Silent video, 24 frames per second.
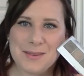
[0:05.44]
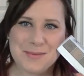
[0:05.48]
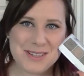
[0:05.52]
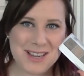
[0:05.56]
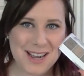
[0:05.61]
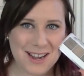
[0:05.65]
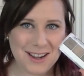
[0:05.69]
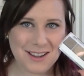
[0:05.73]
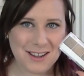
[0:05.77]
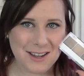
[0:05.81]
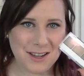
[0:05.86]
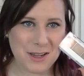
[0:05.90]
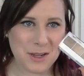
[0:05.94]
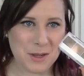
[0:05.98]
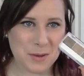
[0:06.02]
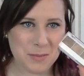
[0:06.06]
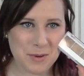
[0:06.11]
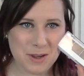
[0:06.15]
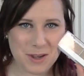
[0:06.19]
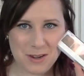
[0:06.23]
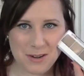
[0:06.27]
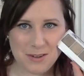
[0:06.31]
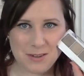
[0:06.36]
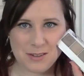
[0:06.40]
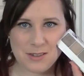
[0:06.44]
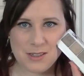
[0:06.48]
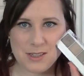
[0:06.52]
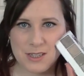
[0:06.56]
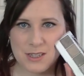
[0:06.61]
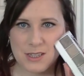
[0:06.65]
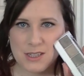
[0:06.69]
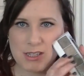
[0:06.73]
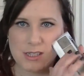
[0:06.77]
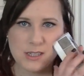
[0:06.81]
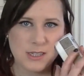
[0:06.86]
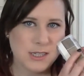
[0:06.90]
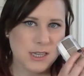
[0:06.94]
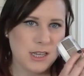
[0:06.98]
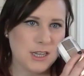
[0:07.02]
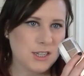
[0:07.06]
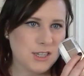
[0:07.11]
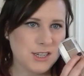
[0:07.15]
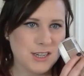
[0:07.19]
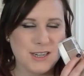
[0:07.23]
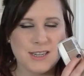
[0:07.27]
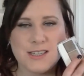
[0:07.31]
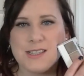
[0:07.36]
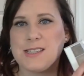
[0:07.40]
talking about such
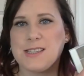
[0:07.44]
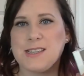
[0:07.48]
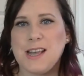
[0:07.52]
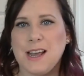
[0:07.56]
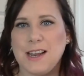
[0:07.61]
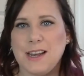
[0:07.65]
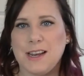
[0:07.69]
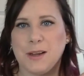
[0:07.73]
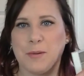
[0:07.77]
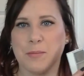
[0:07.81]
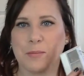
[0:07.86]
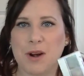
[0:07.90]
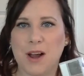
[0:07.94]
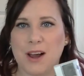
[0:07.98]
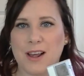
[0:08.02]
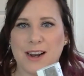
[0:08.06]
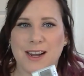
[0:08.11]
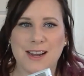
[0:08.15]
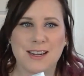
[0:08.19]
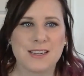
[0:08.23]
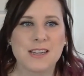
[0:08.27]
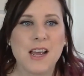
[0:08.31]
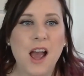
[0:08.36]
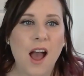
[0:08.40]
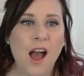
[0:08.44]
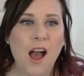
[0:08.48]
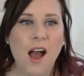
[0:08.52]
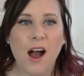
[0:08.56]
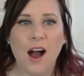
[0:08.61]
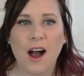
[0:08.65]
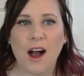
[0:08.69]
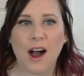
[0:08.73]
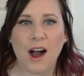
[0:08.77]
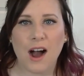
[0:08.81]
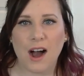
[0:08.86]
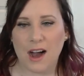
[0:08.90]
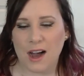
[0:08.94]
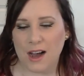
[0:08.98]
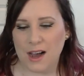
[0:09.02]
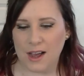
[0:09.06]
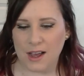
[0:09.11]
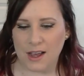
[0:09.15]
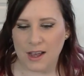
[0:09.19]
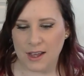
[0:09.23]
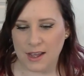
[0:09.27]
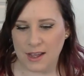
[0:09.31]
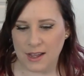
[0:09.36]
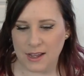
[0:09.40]
an exciting product.
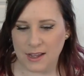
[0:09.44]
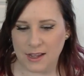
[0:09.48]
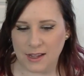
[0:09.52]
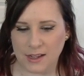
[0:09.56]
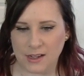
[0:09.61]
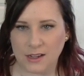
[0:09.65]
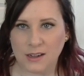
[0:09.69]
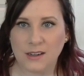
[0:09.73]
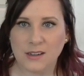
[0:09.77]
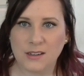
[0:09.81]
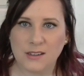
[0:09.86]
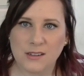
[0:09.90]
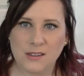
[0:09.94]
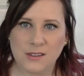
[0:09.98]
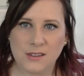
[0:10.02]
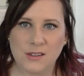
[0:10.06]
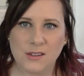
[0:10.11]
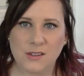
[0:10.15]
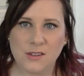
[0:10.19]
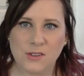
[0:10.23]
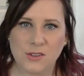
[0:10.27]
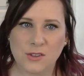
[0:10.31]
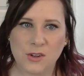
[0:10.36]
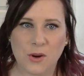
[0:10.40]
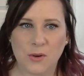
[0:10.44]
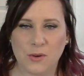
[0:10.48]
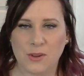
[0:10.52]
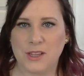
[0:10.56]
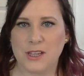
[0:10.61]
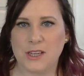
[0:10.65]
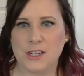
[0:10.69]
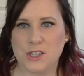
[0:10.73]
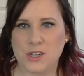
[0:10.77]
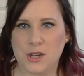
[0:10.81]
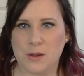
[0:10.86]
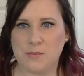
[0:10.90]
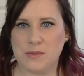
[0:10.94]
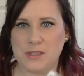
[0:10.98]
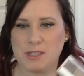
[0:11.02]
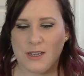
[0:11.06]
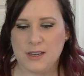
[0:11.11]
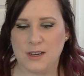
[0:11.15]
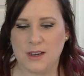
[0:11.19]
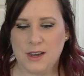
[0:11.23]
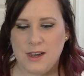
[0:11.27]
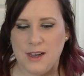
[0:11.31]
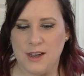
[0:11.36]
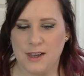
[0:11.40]
I totally jumped
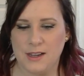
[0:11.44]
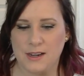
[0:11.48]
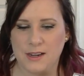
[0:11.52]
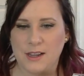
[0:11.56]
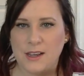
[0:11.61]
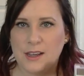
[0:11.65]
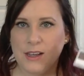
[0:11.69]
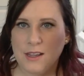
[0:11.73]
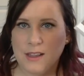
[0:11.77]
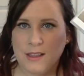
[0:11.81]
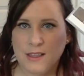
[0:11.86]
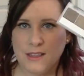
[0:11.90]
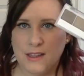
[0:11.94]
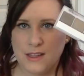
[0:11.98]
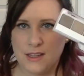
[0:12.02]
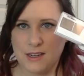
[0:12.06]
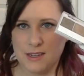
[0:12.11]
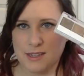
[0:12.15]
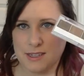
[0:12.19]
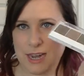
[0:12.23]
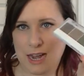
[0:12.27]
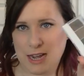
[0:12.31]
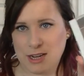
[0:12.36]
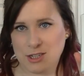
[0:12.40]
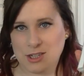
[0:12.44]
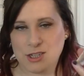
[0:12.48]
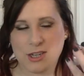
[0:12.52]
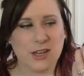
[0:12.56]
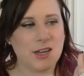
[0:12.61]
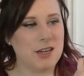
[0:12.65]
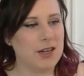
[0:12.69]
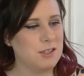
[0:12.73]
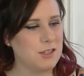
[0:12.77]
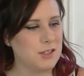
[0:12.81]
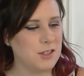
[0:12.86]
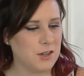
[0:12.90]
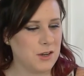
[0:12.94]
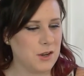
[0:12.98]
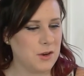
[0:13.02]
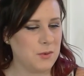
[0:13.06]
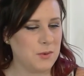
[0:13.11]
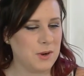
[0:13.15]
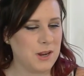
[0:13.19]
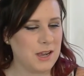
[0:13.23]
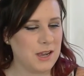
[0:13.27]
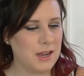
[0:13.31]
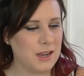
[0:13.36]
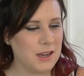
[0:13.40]
on the Natasha
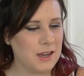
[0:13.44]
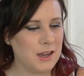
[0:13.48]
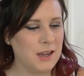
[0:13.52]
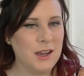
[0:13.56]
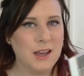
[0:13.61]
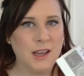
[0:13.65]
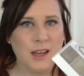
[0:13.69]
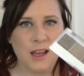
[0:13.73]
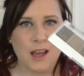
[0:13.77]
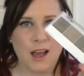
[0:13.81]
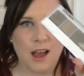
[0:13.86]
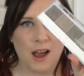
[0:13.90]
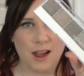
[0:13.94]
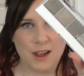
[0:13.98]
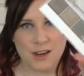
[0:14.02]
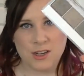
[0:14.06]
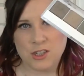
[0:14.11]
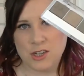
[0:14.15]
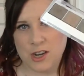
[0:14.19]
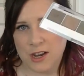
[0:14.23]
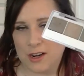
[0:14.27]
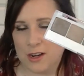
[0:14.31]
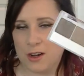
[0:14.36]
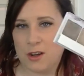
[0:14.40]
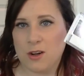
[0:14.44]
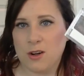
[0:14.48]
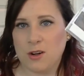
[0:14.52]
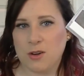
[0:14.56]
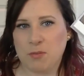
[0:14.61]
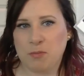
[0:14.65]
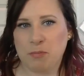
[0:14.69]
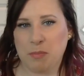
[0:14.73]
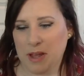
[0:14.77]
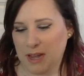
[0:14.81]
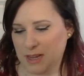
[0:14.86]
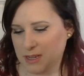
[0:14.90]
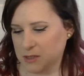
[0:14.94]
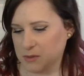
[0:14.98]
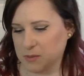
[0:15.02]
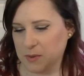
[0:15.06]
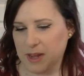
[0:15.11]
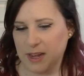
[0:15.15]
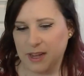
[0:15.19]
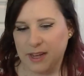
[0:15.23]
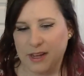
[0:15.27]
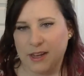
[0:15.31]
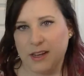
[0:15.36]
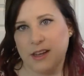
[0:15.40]
Denona eyeshadow
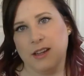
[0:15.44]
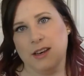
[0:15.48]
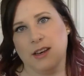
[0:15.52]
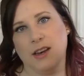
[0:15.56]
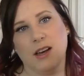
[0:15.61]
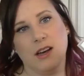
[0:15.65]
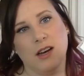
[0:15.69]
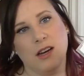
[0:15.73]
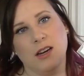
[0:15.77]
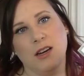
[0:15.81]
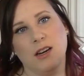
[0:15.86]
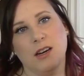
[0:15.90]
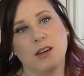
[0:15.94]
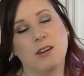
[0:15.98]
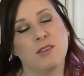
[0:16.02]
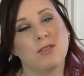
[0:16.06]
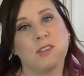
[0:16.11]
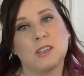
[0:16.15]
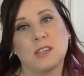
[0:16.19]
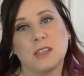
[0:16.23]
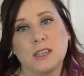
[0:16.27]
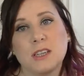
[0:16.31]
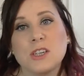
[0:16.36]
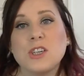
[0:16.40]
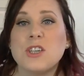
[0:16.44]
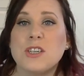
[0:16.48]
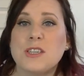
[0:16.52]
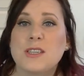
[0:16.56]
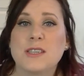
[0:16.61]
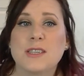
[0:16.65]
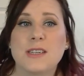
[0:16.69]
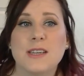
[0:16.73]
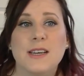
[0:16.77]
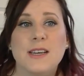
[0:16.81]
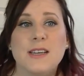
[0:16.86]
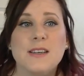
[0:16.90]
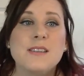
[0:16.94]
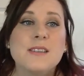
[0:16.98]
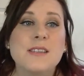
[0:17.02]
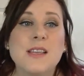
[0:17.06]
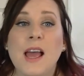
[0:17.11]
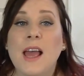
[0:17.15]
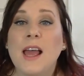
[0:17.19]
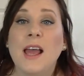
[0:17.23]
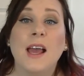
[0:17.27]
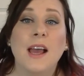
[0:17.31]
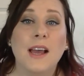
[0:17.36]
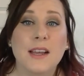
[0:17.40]
bandwagon of deliciousness,
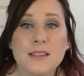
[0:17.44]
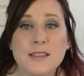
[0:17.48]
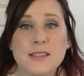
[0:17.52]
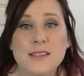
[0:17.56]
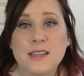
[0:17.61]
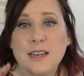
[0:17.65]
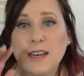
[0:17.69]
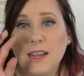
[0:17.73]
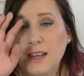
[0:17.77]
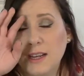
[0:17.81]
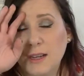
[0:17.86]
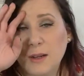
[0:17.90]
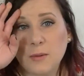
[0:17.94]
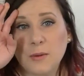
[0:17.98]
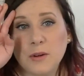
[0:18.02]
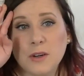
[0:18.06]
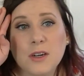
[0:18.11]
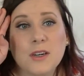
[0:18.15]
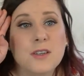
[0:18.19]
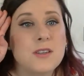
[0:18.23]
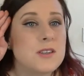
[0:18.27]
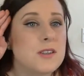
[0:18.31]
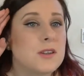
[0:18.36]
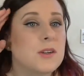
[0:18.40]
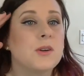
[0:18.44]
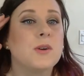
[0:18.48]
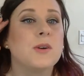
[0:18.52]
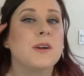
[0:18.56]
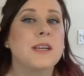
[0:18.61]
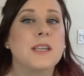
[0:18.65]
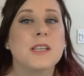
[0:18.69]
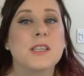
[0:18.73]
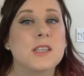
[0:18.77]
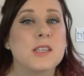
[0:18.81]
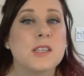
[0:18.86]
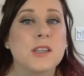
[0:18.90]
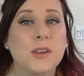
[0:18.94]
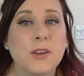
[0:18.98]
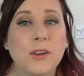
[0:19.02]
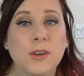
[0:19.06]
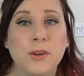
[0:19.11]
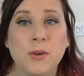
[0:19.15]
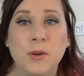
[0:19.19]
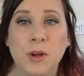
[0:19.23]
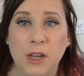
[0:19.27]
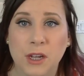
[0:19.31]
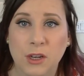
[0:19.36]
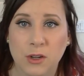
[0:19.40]
and today we're also going
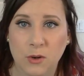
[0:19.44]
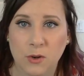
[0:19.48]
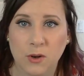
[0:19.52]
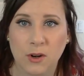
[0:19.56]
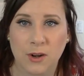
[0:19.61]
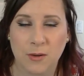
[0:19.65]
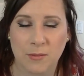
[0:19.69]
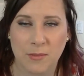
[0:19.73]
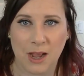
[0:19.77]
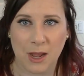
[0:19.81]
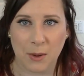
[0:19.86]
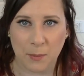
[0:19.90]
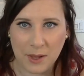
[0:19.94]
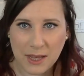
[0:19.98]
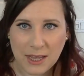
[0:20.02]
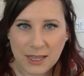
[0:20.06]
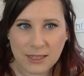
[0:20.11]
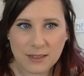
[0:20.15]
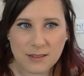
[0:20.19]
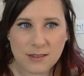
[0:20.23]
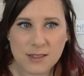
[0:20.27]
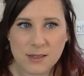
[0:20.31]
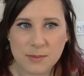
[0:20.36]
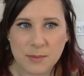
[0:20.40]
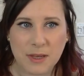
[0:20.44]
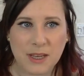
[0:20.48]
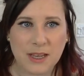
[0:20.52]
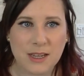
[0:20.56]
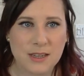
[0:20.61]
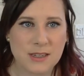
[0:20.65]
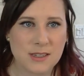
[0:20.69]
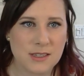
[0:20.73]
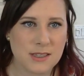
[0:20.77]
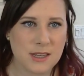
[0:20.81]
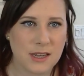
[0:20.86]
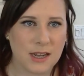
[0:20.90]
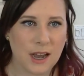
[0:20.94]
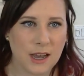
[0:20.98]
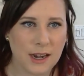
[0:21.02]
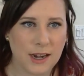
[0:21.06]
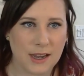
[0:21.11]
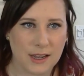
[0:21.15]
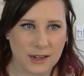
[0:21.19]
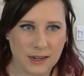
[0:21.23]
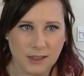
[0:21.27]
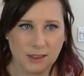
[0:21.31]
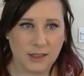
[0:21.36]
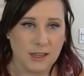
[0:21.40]
to ignore my wings because they kind of
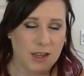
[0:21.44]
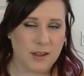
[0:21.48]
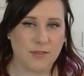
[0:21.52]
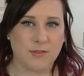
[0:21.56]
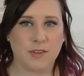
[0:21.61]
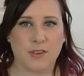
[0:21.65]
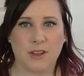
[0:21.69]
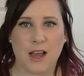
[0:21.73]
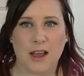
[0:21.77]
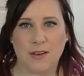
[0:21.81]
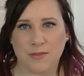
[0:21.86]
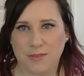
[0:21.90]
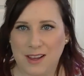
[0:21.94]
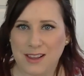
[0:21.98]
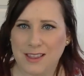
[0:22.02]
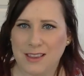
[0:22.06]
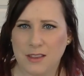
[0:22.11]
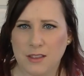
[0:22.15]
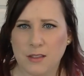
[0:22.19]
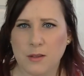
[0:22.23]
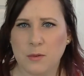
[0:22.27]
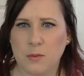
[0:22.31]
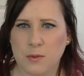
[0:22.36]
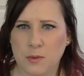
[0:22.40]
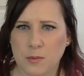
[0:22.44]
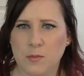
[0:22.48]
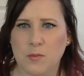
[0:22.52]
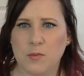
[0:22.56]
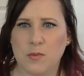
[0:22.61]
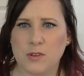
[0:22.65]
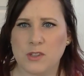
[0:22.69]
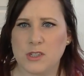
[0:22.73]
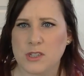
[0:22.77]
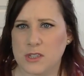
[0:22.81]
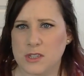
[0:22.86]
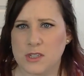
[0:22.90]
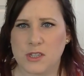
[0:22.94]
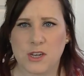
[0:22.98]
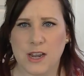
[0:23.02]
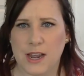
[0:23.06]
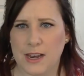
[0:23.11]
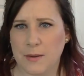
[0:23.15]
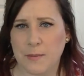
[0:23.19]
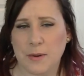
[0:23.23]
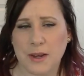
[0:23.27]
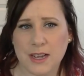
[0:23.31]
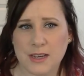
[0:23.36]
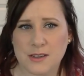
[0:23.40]
had a life of I find that just
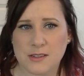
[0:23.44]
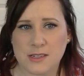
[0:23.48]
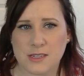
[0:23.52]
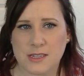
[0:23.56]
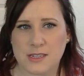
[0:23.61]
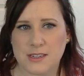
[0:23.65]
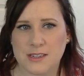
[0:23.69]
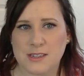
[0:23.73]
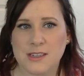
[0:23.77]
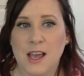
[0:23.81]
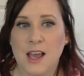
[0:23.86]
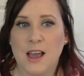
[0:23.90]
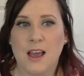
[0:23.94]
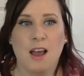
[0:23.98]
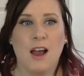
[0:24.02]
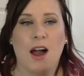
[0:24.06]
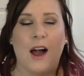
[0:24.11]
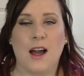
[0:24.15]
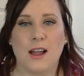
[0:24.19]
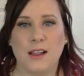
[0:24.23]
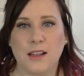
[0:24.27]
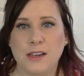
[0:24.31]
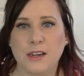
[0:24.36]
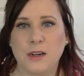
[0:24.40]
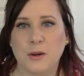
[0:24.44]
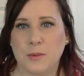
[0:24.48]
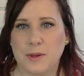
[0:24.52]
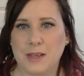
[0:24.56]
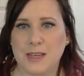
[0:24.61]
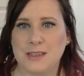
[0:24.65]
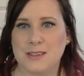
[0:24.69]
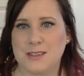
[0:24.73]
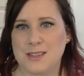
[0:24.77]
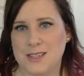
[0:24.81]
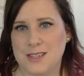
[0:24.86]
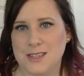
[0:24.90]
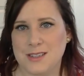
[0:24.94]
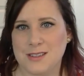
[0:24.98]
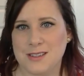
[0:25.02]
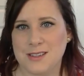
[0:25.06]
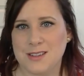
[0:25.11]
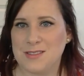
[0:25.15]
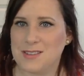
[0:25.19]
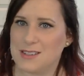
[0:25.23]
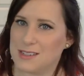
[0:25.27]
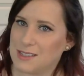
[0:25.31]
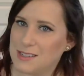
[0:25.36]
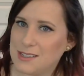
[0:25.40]
anybody else's eyeliner wings
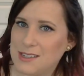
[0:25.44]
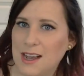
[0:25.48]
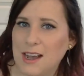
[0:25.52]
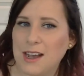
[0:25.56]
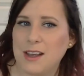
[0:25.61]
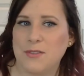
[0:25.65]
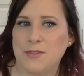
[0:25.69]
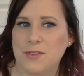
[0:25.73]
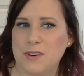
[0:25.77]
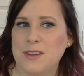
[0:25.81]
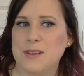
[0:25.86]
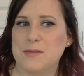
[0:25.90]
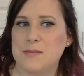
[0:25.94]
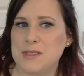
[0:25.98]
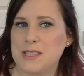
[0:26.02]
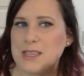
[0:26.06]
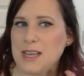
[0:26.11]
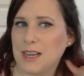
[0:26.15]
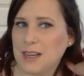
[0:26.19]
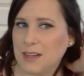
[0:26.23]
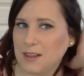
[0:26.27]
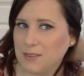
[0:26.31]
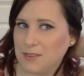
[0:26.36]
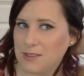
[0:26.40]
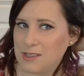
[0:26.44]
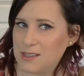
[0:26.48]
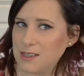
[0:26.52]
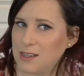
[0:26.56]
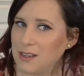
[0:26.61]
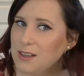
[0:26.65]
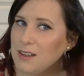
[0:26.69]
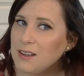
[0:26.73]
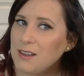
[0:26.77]
just decide for themselves